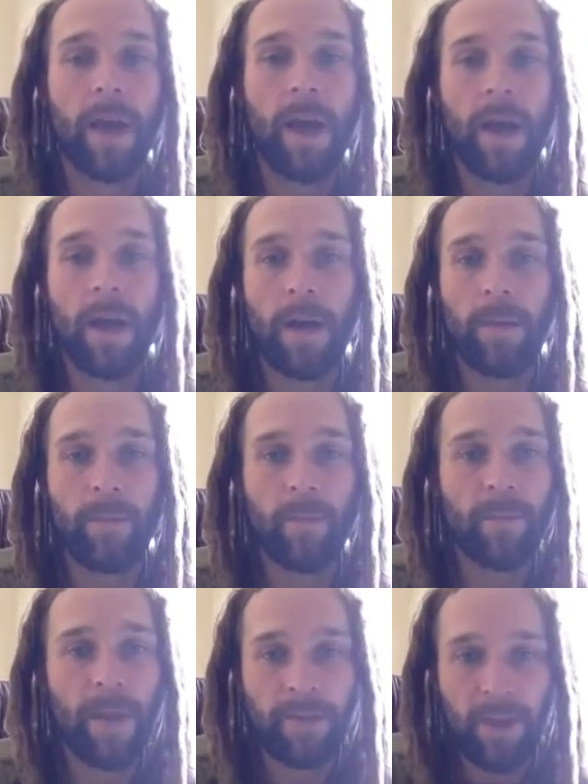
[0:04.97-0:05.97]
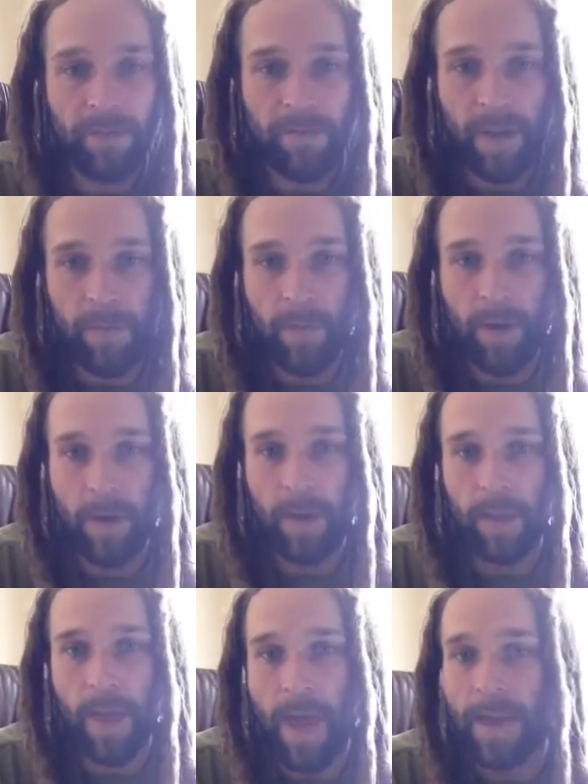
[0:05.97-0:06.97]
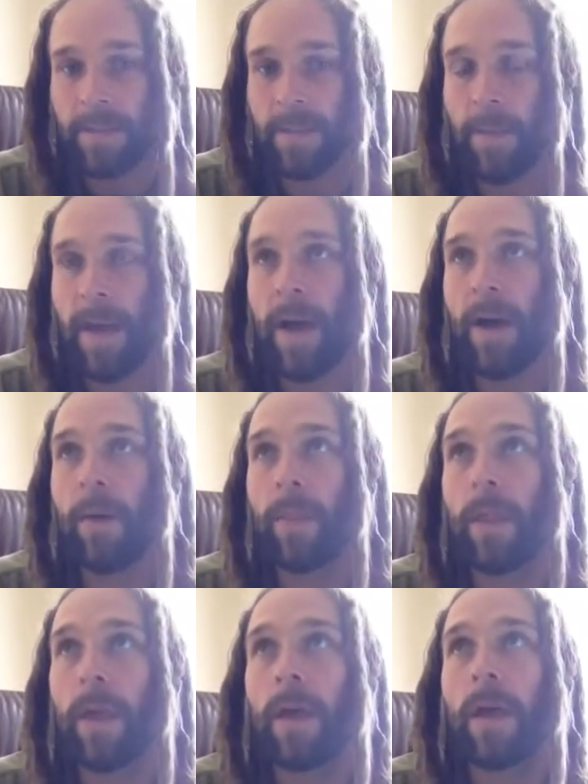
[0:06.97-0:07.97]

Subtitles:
My great friend Mark asked about